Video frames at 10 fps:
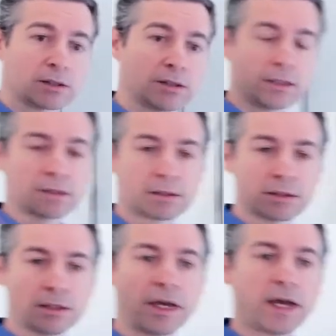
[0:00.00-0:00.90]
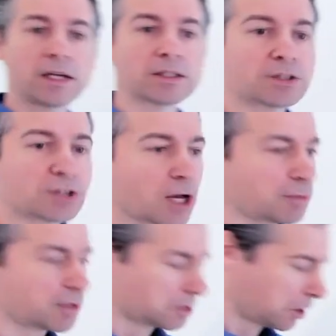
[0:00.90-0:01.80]
click to add to
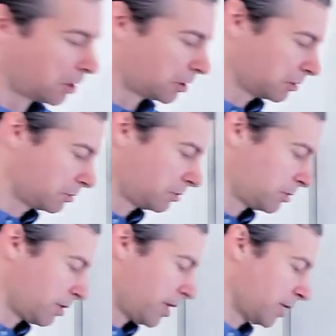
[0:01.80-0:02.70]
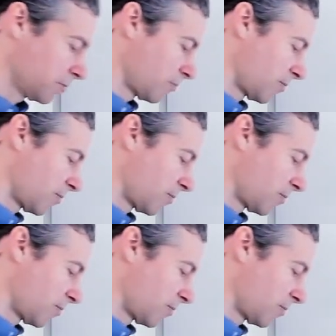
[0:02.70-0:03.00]
shopping cart. Great.